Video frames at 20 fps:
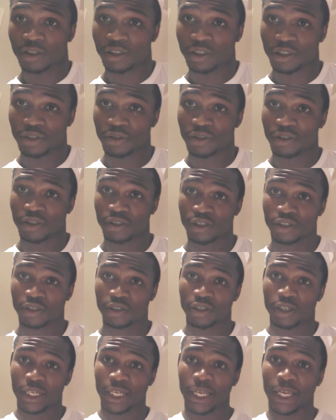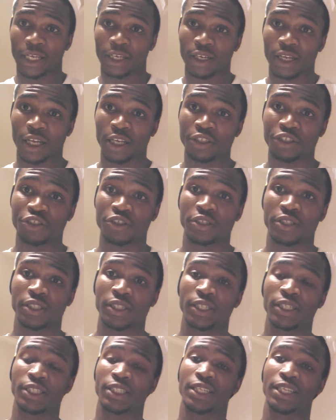like, acknowledge your
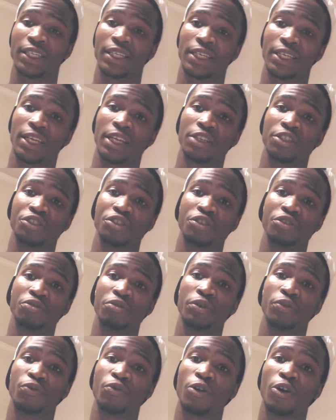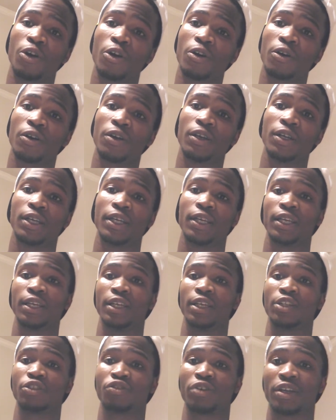sins, like, acknowledge you're doing wrong,
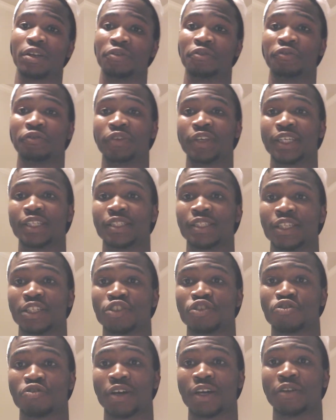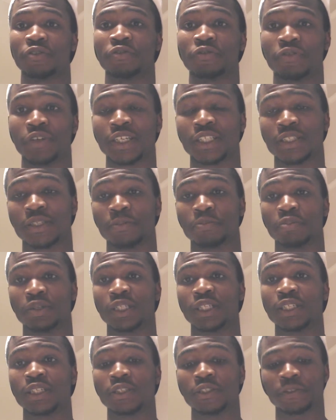and try to fix it. Try to fix it,
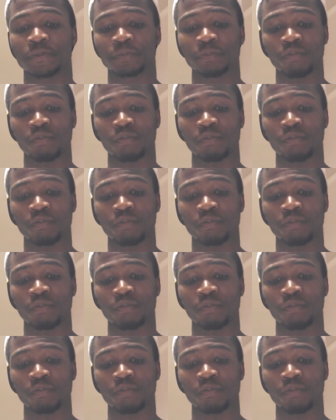please.